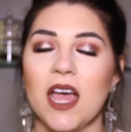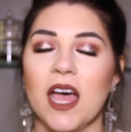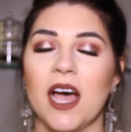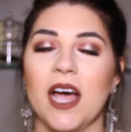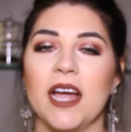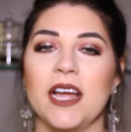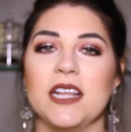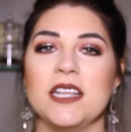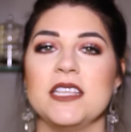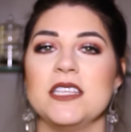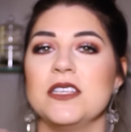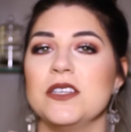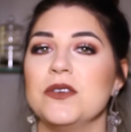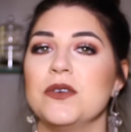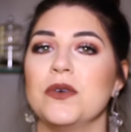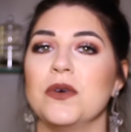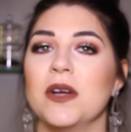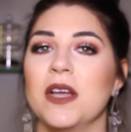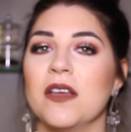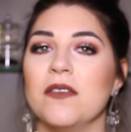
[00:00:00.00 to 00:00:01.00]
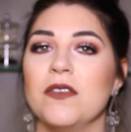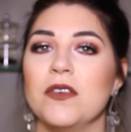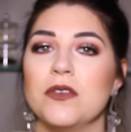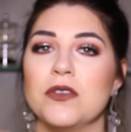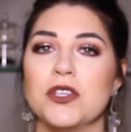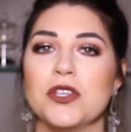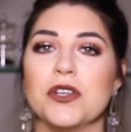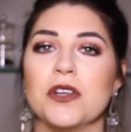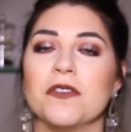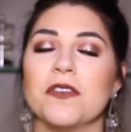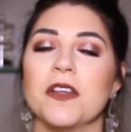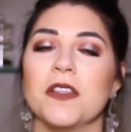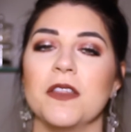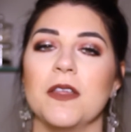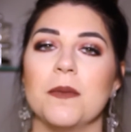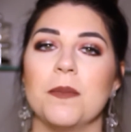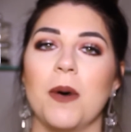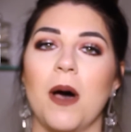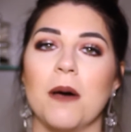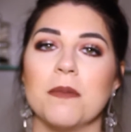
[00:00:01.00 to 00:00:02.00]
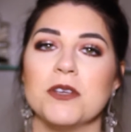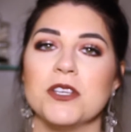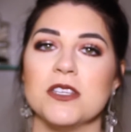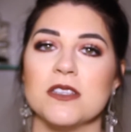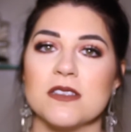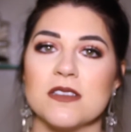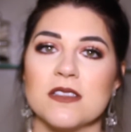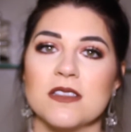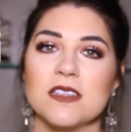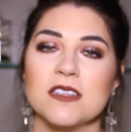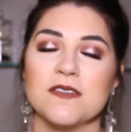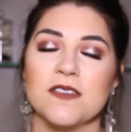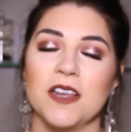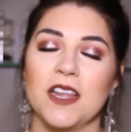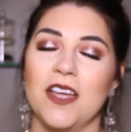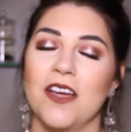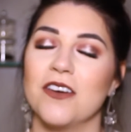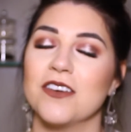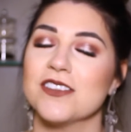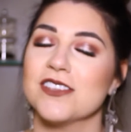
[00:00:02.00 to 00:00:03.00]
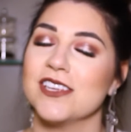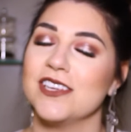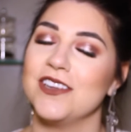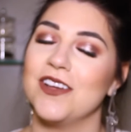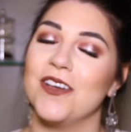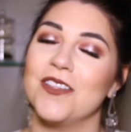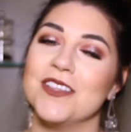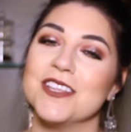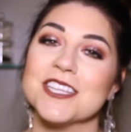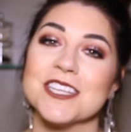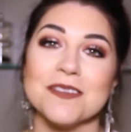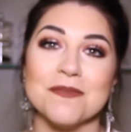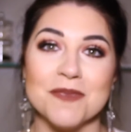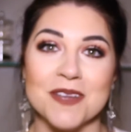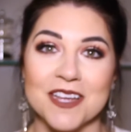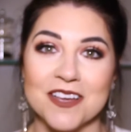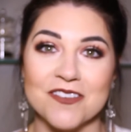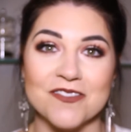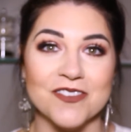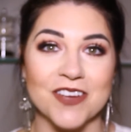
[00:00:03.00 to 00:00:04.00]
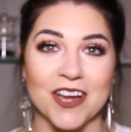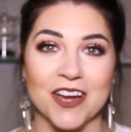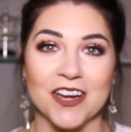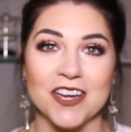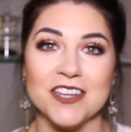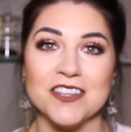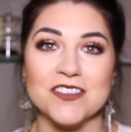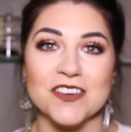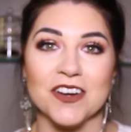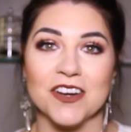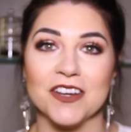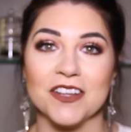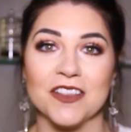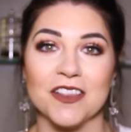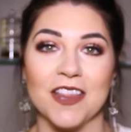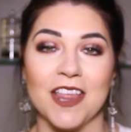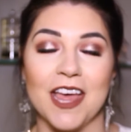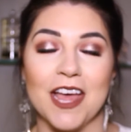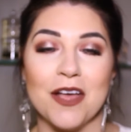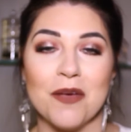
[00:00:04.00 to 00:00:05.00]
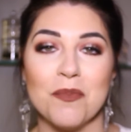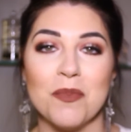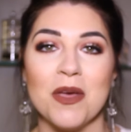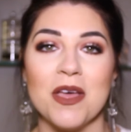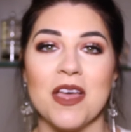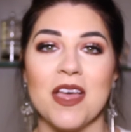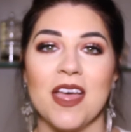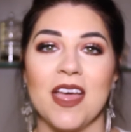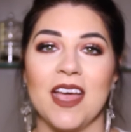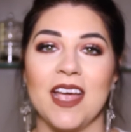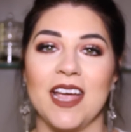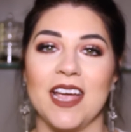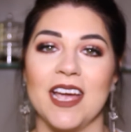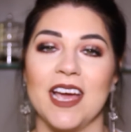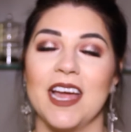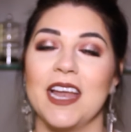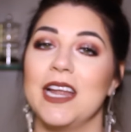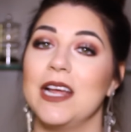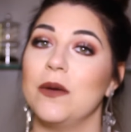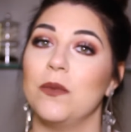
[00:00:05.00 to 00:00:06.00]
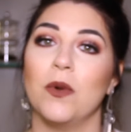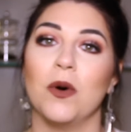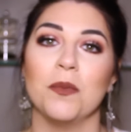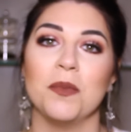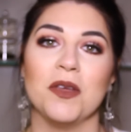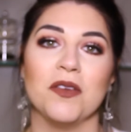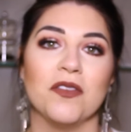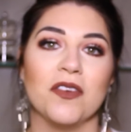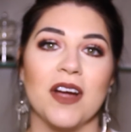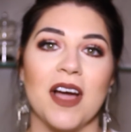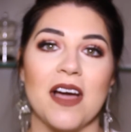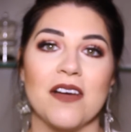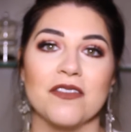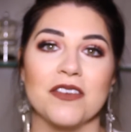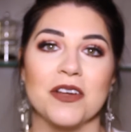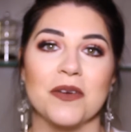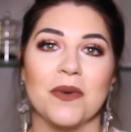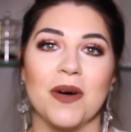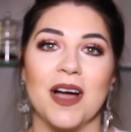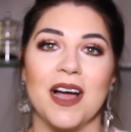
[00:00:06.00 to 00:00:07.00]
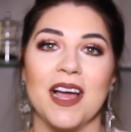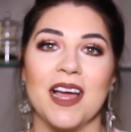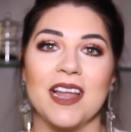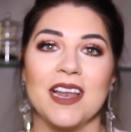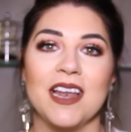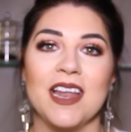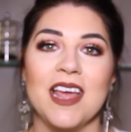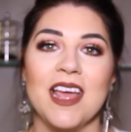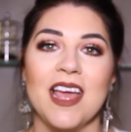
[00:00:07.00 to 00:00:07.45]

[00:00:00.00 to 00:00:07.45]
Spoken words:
I do give you two different lip options in this video because I know this can be a very dark lip and it won't be for everyone.